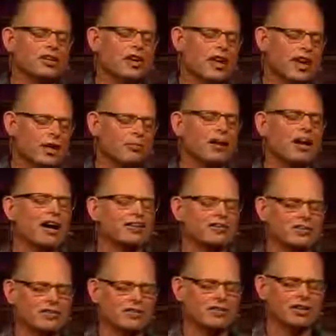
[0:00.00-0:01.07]
help
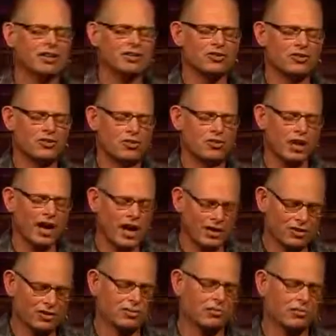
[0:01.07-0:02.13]
us to
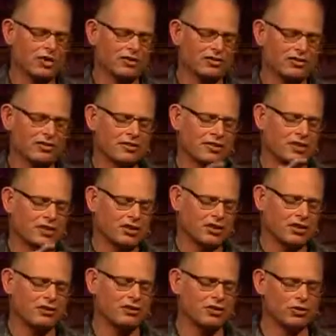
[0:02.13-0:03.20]
express
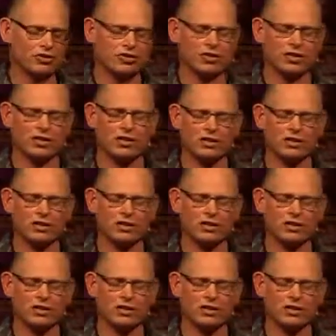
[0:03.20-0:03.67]
generosity